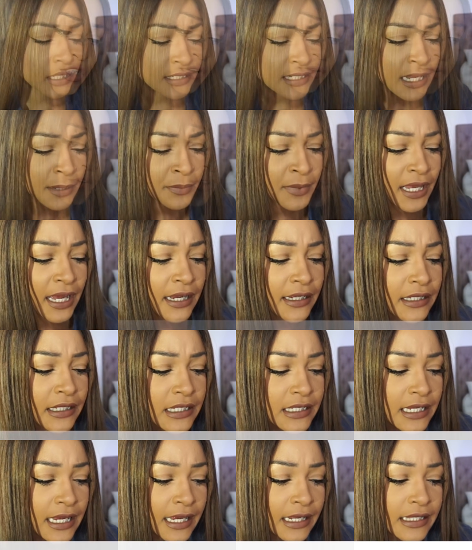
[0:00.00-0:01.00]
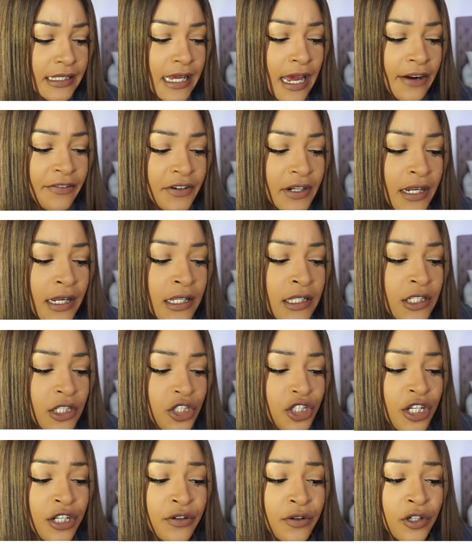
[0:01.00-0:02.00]
Deb the Architect, Africans
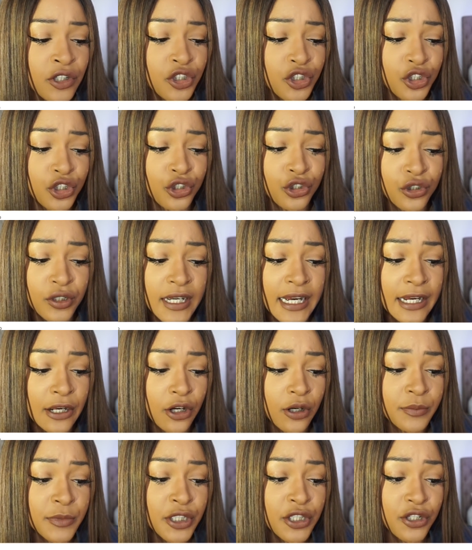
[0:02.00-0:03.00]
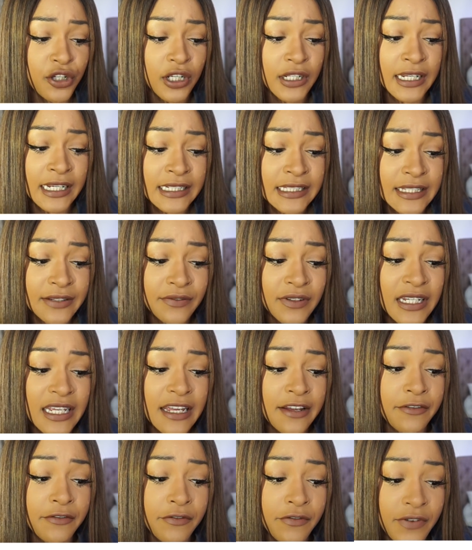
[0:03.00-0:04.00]
in general should look at coming to
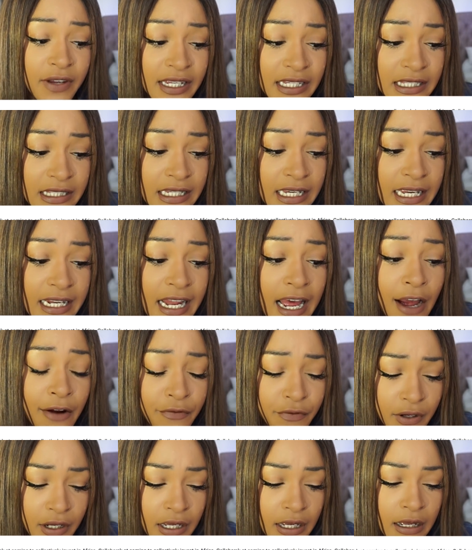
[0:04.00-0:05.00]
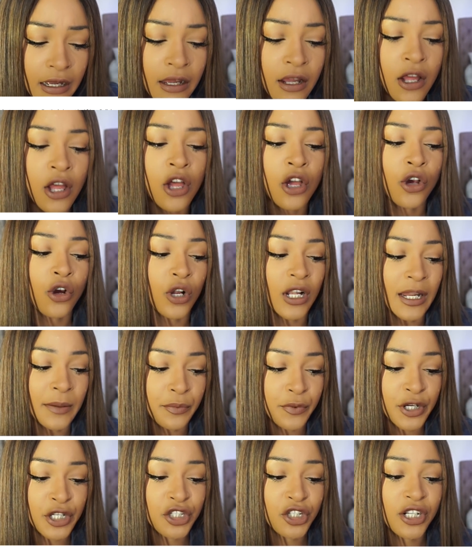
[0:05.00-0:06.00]
collectively invest in Africa.
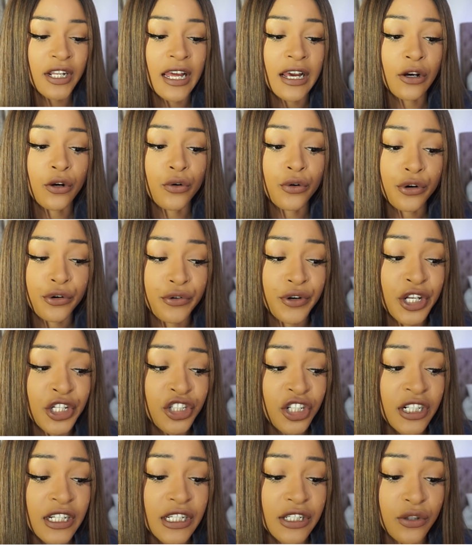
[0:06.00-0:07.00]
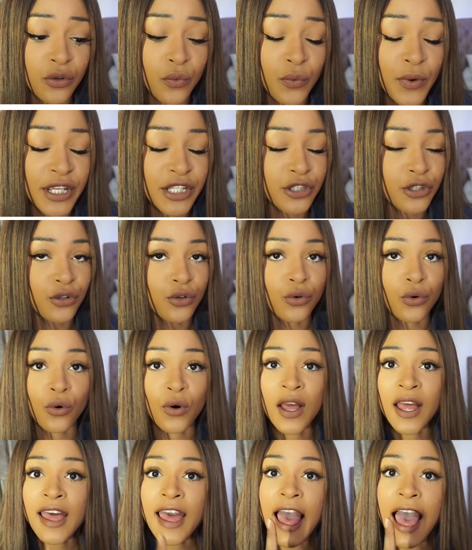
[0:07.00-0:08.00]
Collaboration and co-creation is the way to
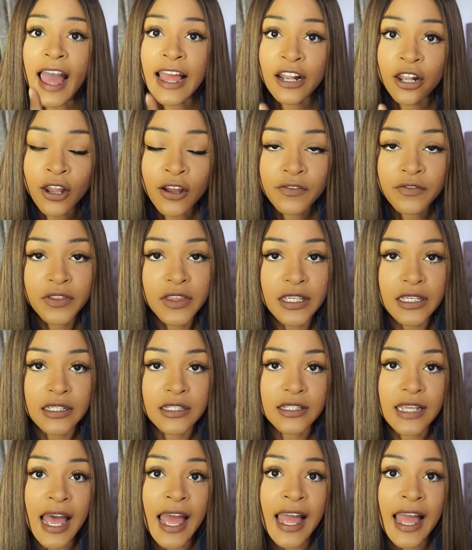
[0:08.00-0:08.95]
go. I love this.